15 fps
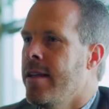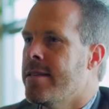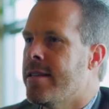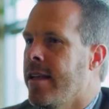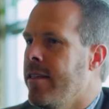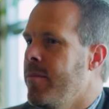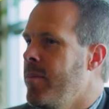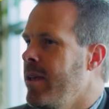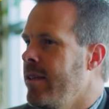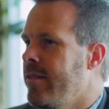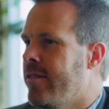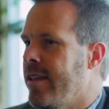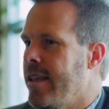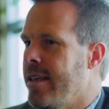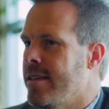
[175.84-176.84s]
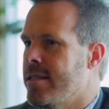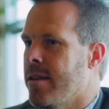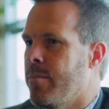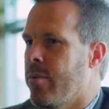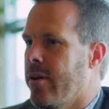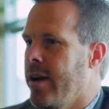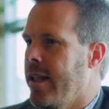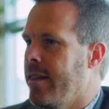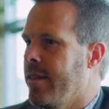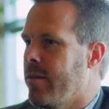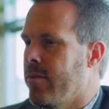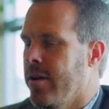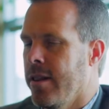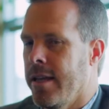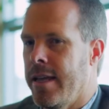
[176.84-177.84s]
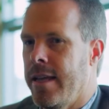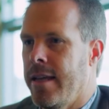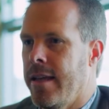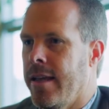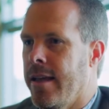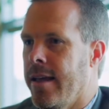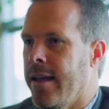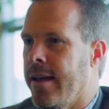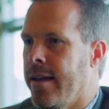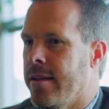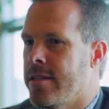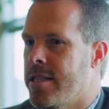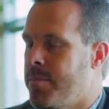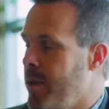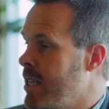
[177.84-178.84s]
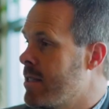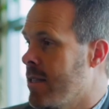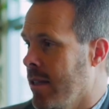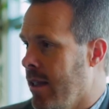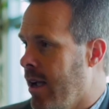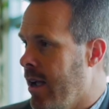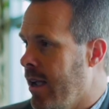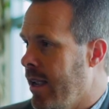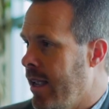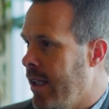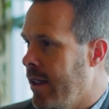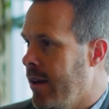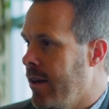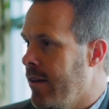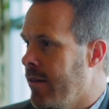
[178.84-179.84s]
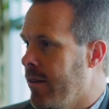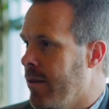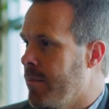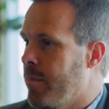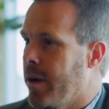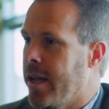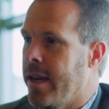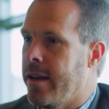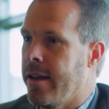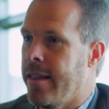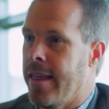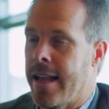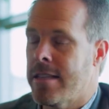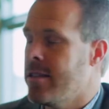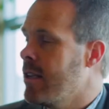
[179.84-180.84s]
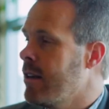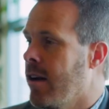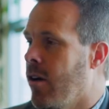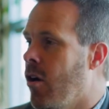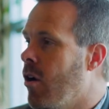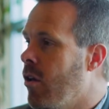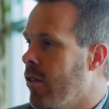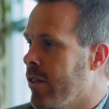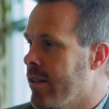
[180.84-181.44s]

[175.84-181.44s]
Sotheby's is a brand that really uh, speaks to the high end, but that's not all